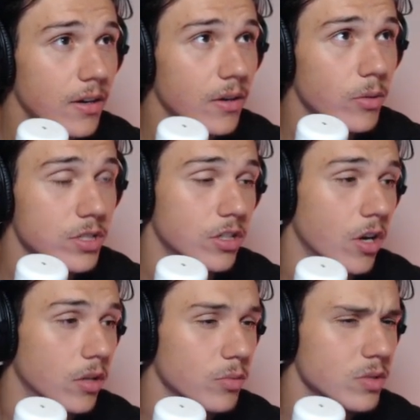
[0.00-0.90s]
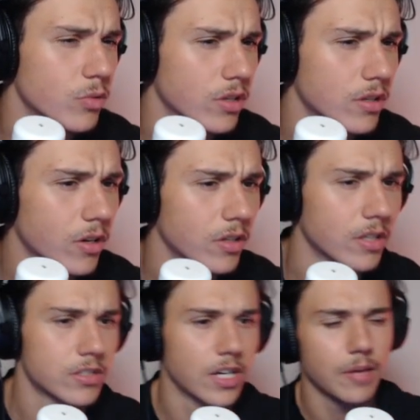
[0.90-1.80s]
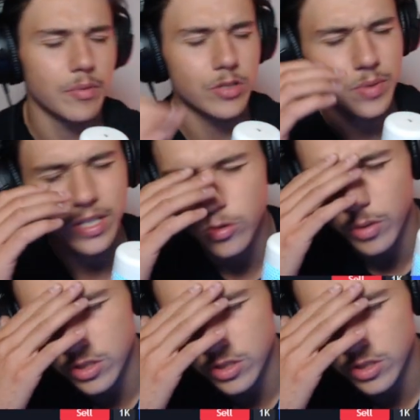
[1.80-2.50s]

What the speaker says: what is it called? What's the word? Hold on, chat. I've been speaking too much